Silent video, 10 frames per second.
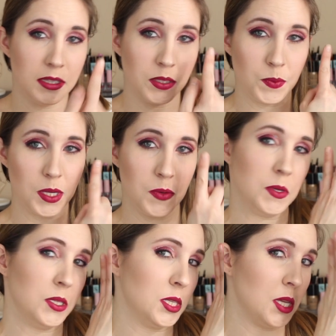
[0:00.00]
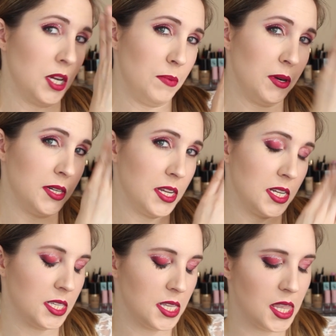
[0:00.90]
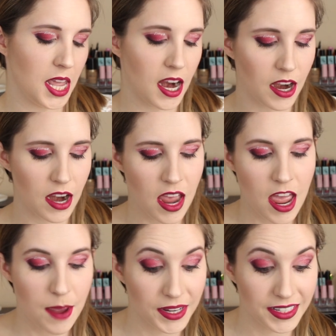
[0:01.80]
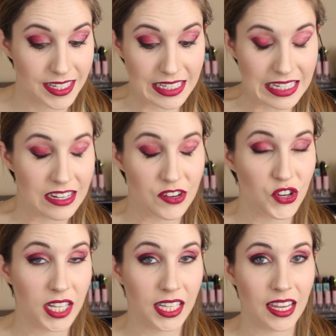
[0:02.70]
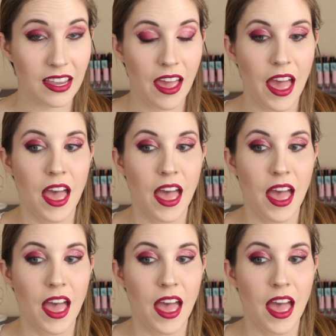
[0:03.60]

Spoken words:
This one we're just gonna pretend isn't there because it didn't really.